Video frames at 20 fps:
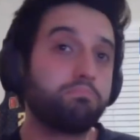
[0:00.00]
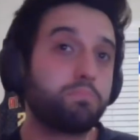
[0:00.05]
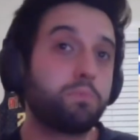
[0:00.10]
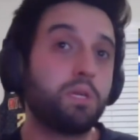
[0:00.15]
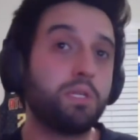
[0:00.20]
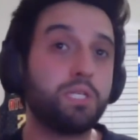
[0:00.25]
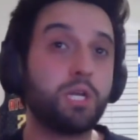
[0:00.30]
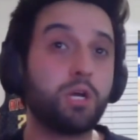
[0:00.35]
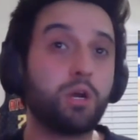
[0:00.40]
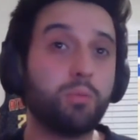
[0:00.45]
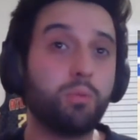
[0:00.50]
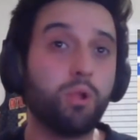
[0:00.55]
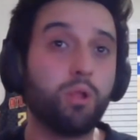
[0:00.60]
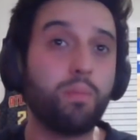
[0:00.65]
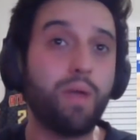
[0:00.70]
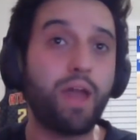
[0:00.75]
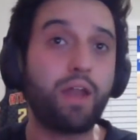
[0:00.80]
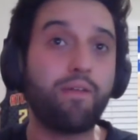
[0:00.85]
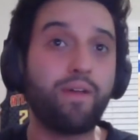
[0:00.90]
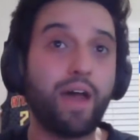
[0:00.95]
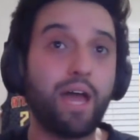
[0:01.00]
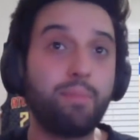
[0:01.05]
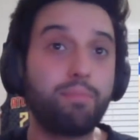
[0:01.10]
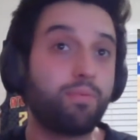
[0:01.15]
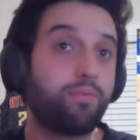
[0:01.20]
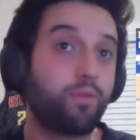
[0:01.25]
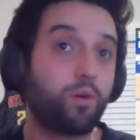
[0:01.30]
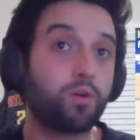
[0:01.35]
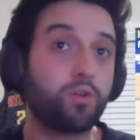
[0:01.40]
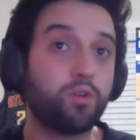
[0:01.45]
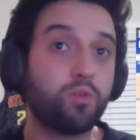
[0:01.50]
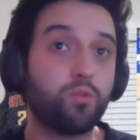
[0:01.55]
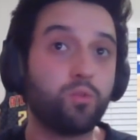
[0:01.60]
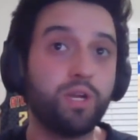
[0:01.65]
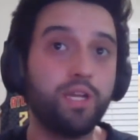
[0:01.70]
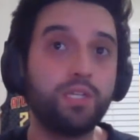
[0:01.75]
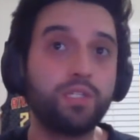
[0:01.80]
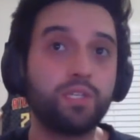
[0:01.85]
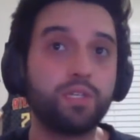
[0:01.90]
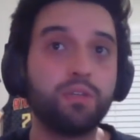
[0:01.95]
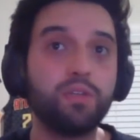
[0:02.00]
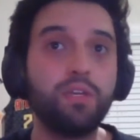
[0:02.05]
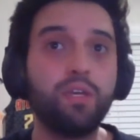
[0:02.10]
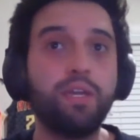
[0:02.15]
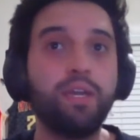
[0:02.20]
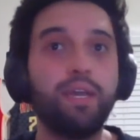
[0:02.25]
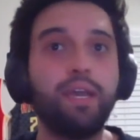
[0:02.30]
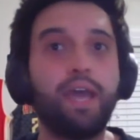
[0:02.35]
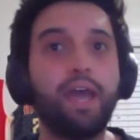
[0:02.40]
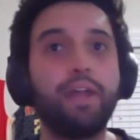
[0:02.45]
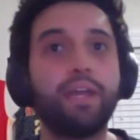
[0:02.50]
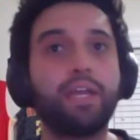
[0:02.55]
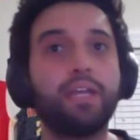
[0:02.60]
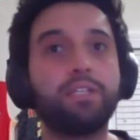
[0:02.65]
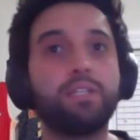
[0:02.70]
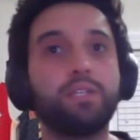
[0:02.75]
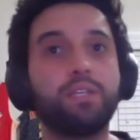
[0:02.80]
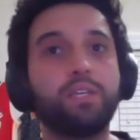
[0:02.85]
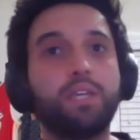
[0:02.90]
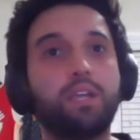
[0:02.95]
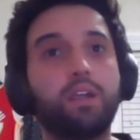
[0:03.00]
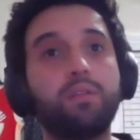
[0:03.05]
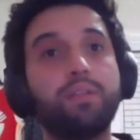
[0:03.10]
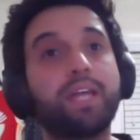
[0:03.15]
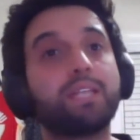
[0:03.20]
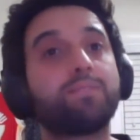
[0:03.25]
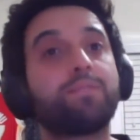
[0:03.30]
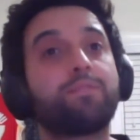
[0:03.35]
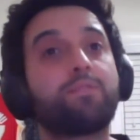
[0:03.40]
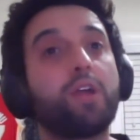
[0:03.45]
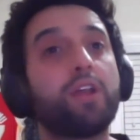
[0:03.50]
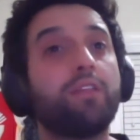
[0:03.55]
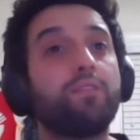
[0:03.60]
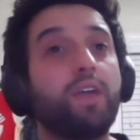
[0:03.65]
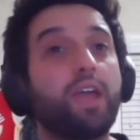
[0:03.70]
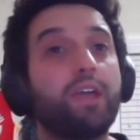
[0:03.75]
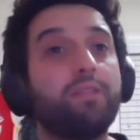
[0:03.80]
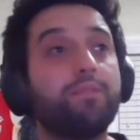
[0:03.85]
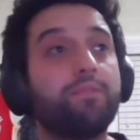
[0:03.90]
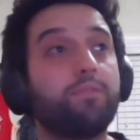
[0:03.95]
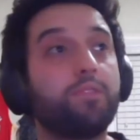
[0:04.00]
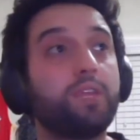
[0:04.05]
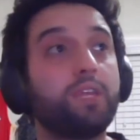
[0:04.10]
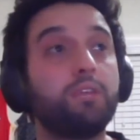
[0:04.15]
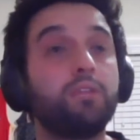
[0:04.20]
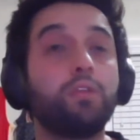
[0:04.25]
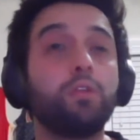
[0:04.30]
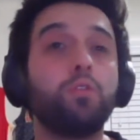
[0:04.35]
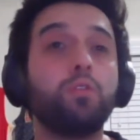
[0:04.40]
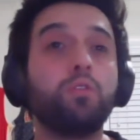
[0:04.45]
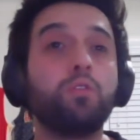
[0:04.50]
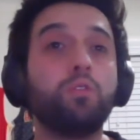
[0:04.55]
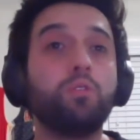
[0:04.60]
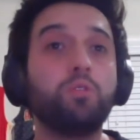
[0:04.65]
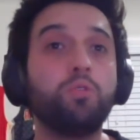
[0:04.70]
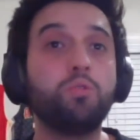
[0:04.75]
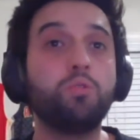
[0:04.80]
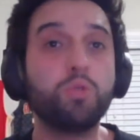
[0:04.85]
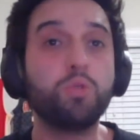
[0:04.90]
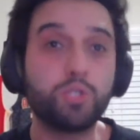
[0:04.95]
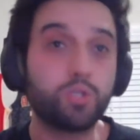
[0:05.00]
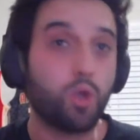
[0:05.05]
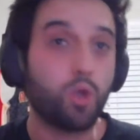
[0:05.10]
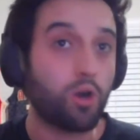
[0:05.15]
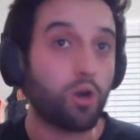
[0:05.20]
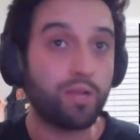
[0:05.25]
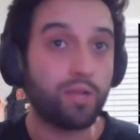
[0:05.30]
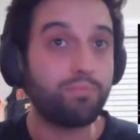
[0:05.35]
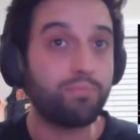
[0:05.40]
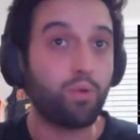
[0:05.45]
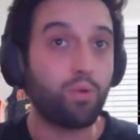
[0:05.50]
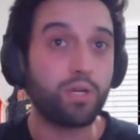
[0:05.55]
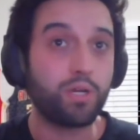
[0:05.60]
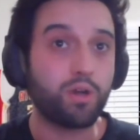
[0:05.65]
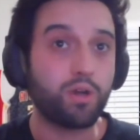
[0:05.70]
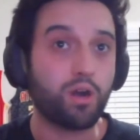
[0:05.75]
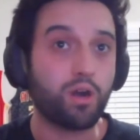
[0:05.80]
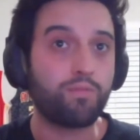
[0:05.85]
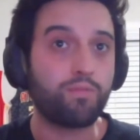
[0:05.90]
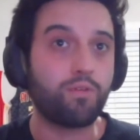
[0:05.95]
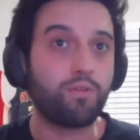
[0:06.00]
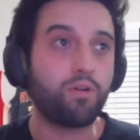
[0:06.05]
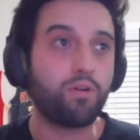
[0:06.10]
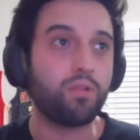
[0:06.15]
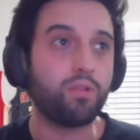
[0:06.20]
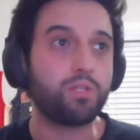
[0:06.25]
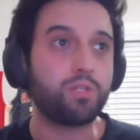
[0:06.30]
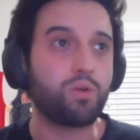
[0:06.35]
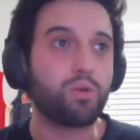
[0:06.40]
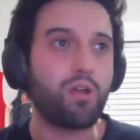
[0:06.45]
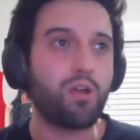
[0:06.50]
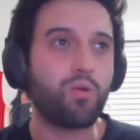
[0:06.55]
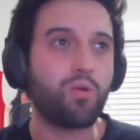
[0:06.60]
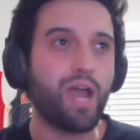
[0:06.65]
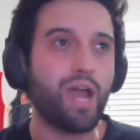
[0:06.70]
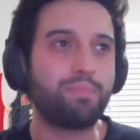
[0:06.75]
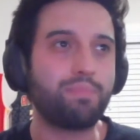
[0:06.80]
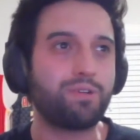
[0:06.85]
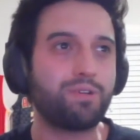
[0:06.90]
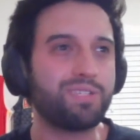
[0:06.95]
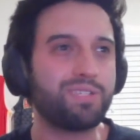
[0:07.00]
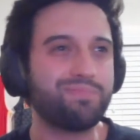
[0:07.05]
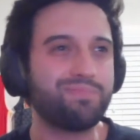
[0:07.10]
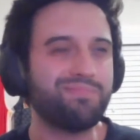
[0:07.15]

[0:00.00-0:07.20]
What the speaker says: considerable amount of hype for good reason heading into the year, and that's Freddie VanVleet, the new starting point guard for the Toronto Raptors.